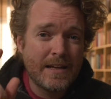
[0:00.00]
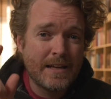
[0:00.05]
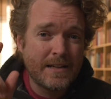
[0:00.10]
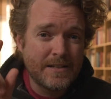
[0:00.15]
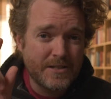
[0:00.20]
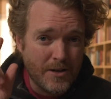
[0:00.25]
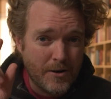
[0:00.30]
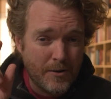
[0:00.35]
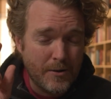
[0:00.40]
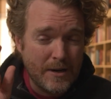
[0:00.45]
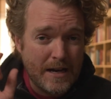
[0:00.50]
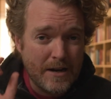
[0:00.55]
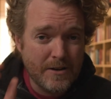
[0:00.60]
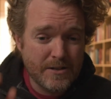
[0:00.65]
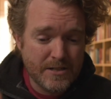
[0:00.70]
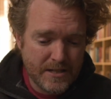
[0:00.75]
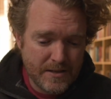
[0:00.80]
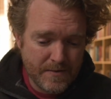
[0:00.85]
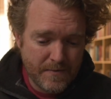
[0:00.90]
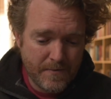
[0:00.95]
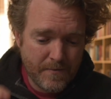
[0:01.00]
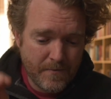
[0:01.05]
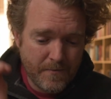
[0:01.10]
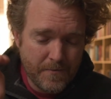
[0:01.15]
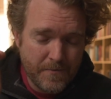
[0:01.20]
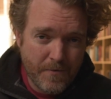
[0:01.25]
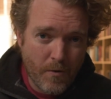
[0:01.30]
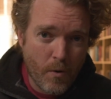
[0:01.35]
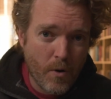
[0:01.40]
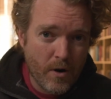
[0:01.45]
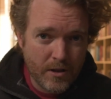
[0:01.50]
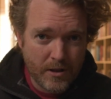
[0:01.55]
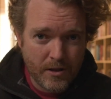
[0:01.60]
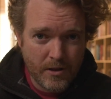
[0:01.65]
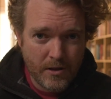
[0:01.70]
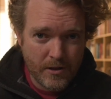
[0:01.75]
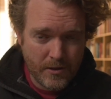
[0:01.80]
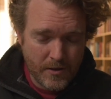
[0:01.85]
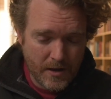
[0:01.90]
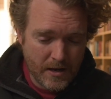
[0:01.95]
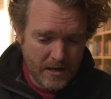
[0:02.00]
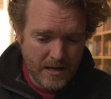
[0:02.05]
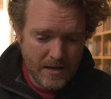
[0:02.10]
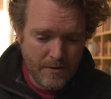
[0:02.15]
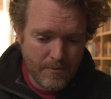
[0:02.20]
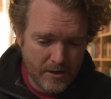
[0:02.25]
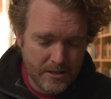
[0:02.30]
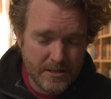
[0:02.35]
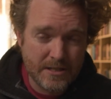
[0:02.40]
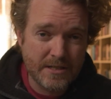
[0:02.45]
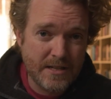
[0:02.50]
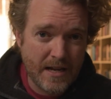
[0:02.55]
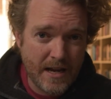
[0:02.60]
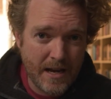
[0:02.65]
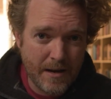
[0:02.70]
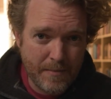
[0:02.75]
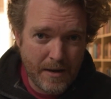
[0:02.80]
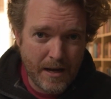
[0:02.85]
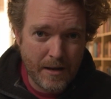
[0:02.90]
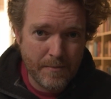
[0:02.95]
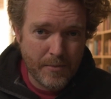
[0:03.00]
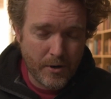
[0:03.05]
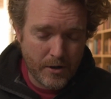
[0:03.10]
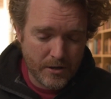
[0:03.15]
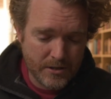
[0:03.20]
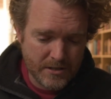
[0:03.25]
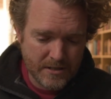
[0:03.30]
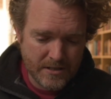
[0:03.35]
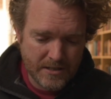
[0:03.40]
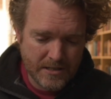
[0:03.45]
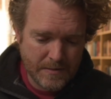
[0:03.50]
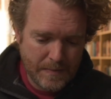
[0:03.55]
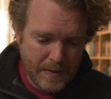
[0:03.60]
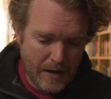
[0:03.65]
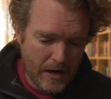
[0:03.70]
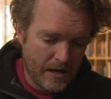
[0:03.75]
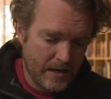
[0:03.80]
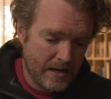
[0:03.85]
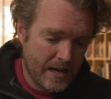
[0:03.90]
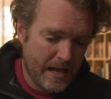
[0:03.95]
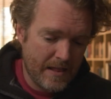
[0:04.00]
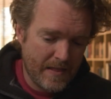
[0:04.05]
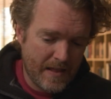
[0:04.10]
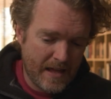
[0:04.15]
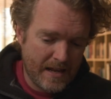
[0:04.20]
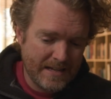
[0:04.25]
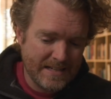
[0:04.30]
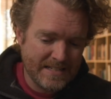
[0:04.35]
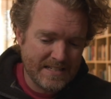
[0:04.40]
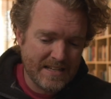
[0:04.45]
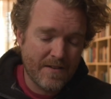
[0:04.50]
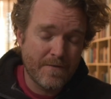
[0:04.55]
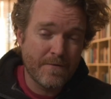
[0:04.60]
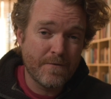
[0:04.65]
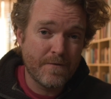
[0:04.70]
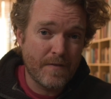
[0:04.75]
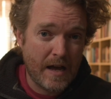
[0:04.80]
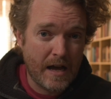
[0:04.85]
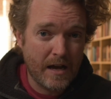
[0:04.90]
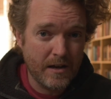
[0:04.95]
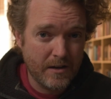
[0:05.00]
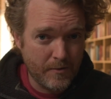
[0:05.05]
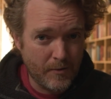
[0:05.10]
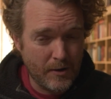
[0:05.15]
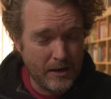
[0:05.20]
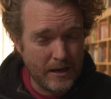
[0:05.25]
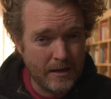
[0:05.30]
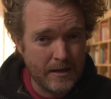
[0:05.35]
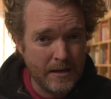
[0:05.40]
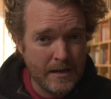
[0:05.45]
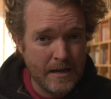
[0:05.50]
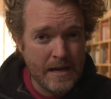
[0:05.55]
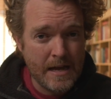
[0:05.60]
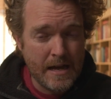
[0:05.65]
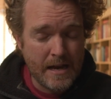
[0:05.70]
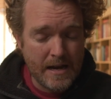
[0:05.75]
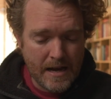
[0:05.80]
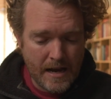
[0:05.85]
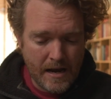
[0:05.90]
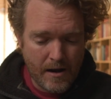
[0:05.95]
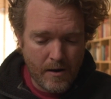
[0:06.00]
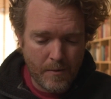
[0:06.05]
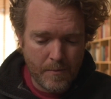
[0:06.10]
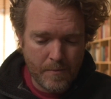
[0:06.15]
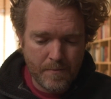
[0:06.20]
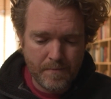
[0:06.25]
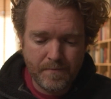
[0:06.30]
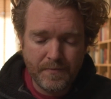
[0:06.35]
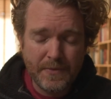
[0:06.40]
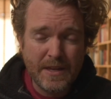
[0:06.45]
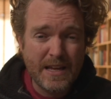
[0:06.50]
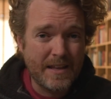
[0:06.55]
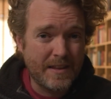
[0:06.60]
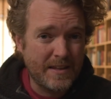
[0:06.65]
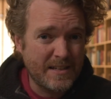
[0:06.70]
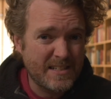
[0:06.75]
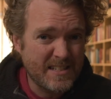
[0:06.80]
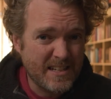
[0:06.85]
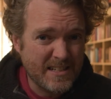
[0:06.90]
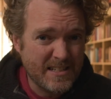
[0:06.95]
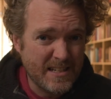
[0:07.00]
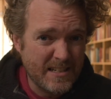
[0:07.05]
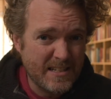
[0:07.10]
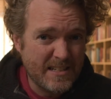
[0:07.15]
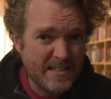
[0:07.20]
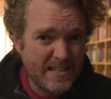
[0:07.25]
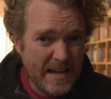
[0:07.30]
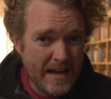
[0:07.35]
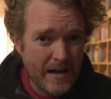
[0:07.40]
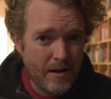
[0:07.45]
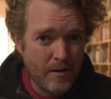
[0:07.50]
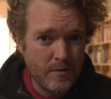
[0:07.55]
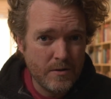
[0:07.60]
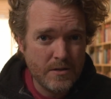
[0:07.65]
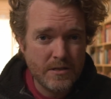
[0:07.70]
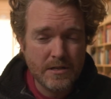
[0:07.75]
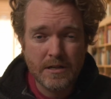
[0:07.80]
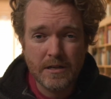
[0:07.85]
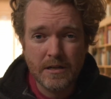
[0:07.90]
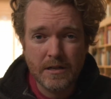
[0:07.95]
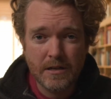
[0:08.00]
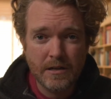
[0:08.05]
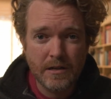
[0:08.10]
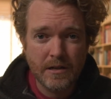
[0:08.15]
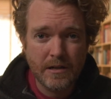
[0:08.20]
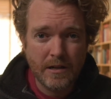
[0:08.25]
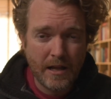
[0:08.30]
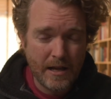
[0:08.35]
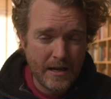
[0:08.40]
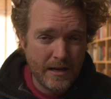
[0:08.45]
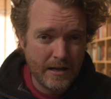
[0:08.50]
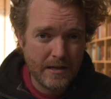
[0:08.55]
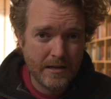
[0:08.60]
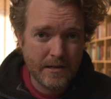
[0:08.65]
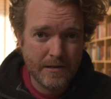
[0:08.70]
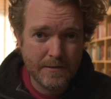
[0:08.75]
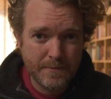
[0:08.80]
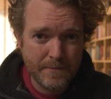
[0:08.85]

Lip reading: So here's the 4th thing he wants to say about persons and spirit, and that is valuing. Now, this doesn't sound like